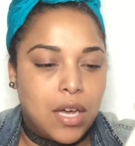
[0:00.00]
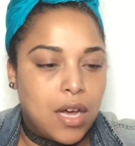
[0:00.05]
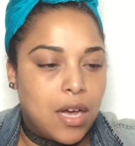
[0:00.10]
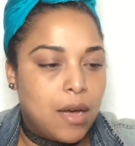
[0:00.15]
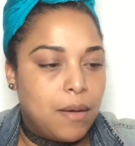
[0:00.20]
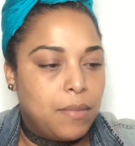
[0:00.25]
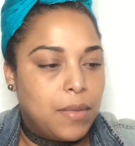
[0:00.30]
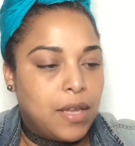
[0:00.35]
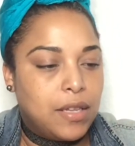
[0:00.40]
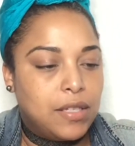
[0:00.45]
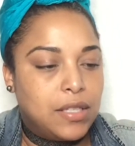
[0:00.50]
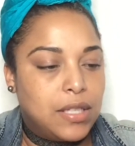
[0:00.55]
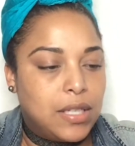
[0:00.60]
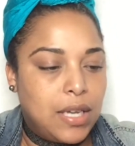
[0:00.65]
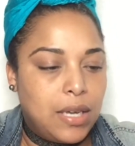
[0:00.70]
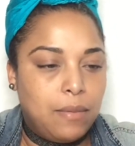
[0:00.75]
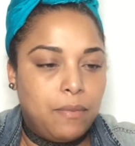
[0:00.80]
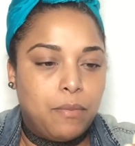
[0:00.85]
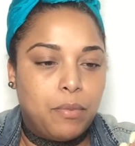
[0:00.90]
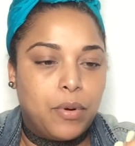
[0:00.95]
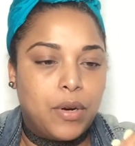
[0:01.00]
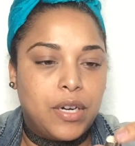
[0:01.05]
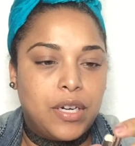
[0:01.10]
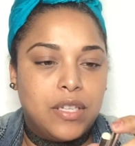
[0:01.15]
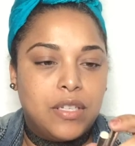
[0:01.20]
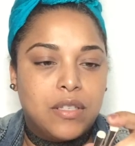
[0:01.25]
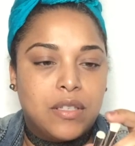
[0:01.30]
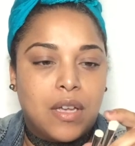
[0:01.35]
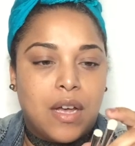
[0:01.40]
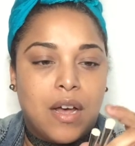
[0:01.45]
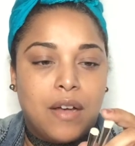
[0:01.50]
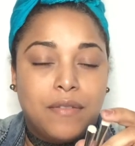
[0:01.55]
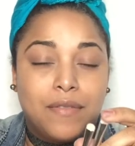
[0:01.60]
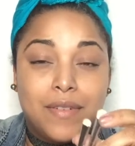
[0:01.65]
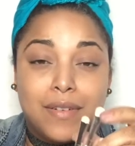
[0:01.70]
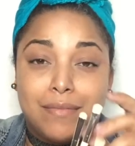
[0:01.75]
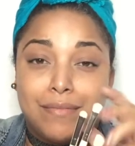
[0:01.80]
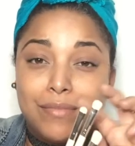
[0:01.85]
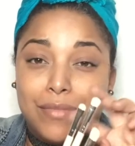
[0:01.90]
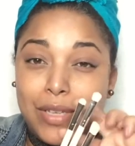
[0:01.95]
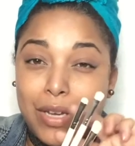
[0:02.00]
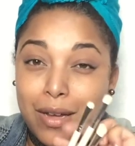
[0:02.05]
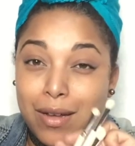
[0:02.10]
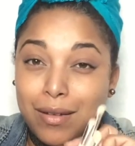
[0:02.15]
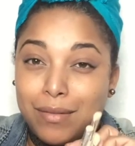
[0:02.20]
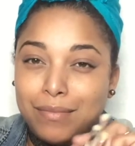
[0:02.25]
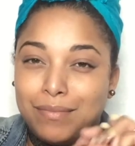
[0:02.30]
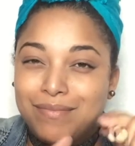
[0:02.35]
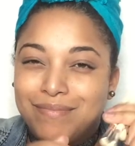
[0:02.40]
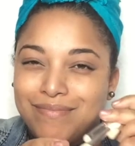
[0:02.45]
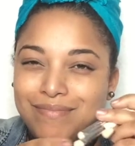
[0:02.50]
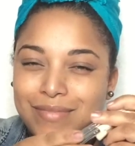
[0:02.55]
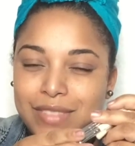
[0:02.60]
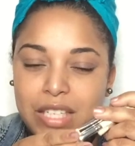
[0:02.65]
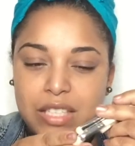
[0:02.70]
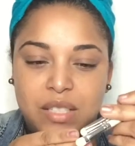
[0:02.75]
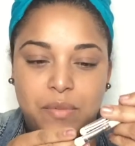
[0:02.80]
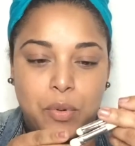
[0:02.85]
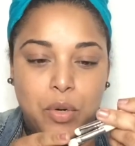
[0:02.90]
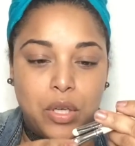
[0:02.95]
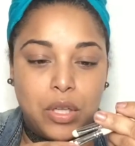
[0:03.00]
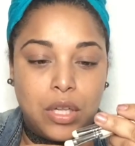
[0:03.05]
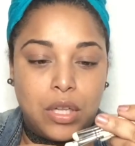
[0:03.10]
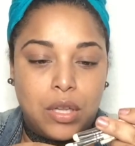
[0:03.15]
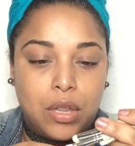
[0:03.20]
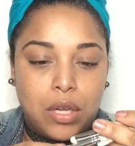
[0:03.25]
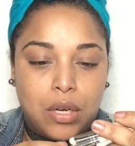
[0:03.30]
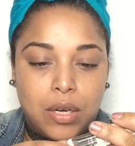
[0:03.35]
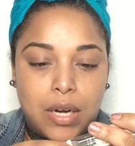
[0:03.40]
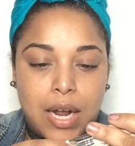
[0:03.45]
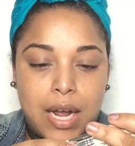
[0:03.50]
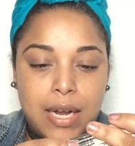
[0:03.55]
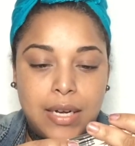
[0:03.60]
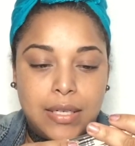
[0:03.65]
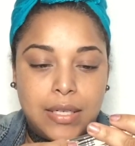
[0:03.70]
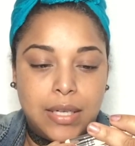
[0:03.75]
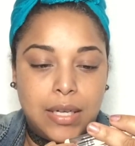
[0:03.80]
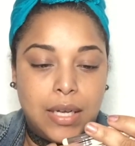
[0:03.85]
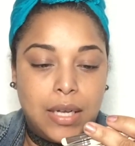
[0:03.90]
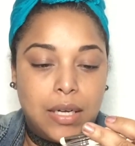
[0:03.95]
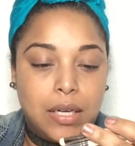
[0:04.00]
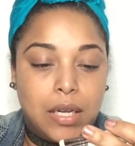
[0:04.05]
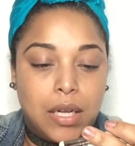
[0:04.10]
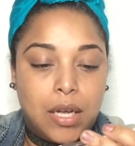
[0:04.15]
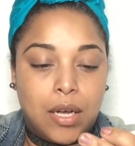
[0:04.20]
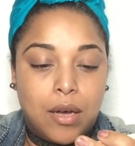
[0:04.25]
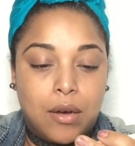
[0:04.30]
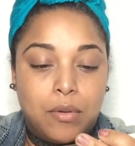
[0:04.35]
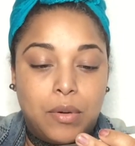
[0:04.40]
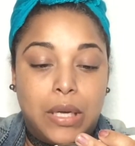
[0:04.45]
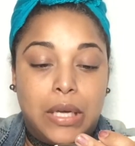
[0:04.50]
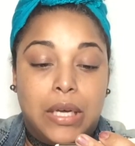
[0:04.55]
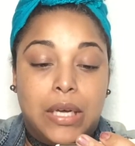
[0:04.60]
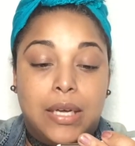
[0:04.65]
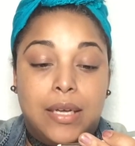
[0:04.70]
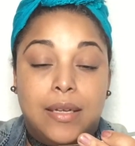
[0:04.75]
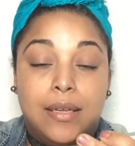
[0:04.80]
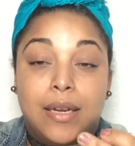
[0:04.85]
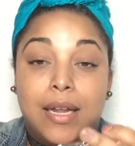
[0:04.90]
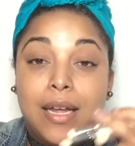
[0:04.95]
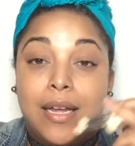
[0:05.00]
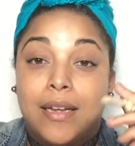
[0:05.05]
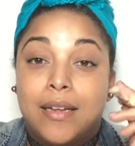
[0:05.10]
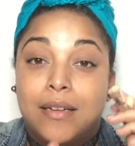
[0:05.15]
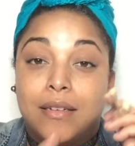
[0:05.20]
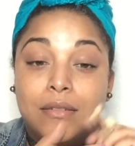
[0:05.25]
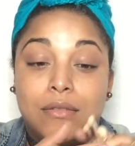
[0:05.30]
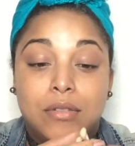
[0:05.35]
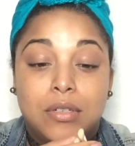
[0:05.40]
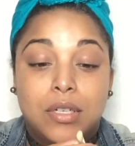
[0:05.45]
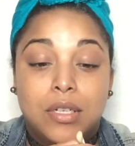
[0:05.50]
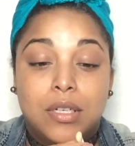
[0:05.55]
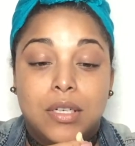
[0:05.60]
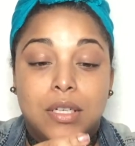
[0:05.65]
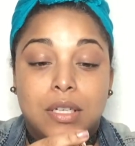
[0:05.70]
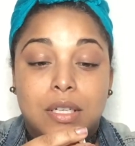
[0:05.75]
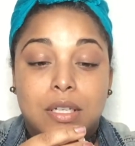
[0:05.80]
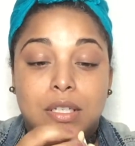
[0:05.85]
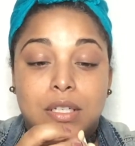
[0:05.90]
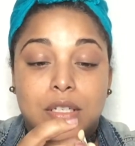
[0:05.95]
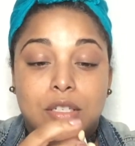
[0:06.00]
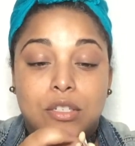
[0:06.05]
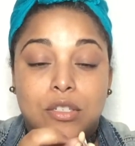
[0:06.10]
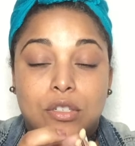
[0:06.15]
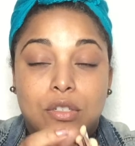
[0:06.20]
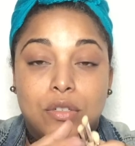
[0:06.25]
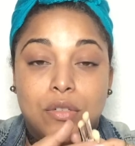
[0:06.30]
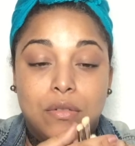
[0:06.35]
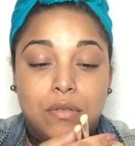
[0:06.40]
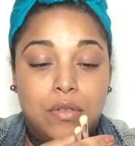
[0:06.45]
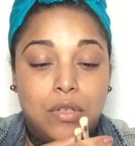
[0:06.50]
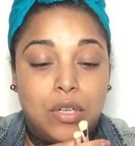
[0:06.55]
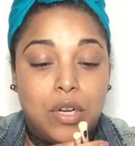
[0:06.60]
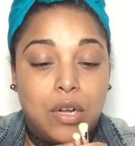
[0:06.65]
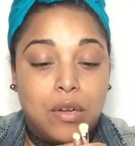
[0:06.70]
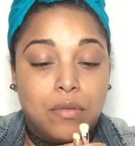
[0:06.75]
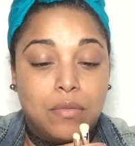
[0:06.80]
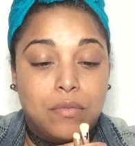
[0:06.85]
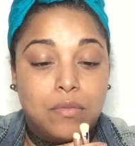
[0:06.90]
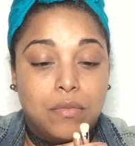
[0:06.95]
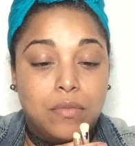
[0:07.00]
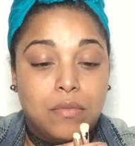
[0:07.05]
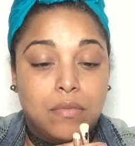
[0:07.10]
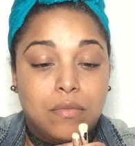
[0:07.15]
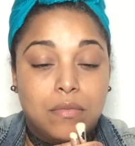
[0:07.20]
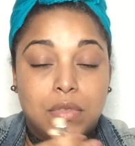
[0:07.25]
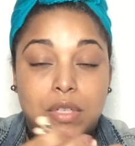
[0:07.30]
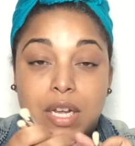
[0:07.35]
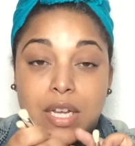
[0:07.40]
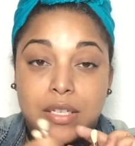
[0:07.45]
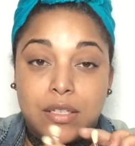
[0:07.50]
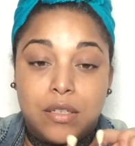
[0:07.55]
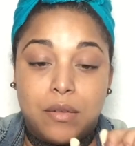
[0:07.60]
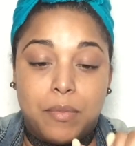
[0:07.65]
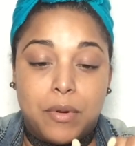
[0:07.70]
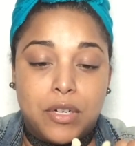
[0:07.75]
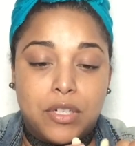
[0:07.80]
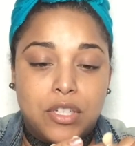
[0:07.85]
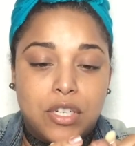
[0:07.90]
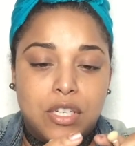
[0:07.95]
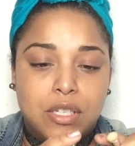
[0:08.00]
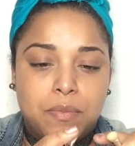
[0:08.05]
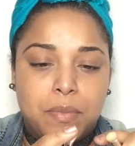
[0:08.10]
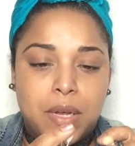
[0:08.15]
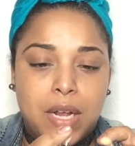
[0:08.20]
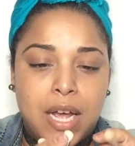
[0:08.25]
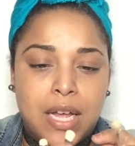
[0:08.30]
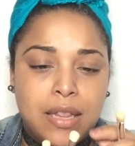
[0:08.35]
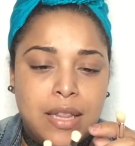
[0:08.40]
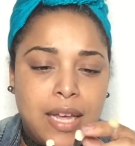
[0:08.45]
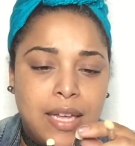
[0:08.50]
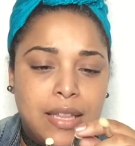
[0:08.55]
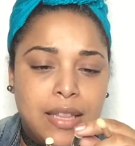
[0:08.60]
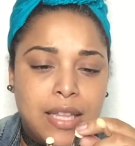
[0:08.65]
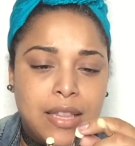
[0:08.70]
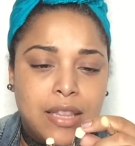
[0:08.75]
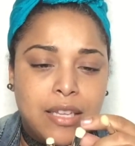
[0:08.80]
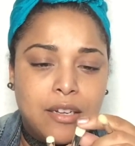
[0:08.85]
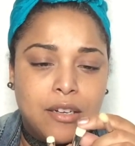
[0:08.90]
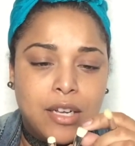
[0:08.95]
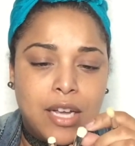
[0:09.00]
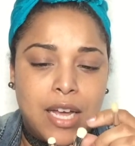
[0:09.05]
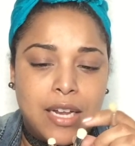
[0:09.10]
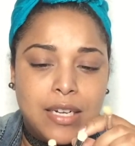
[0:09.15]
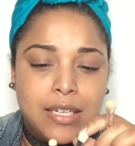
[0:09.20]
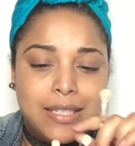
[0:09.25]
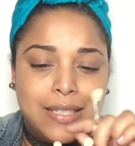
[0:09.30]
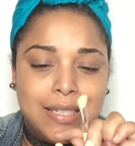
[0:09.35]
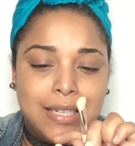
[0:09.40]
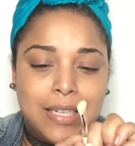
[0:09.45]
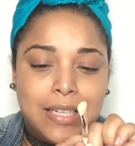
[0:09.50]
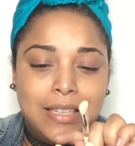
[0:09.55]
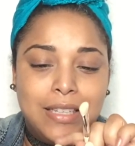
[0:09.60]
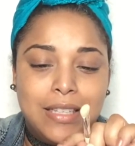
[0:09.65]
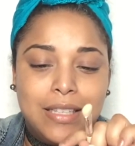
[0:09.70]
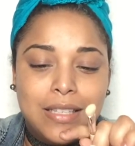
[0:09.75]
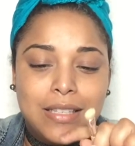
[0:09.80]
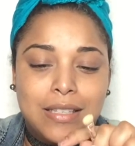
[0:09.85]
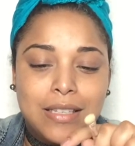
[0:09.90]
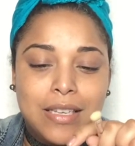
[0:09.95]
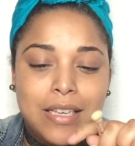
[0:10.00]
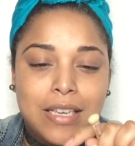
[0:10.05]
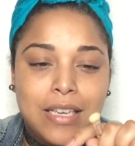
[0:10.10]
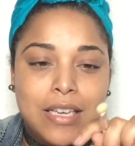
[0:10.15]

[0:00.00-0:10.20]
Um, they seem pretty soft, y'all spoiler alert, I did go in and, you know, test the brushes. But I like that they're kind of dense.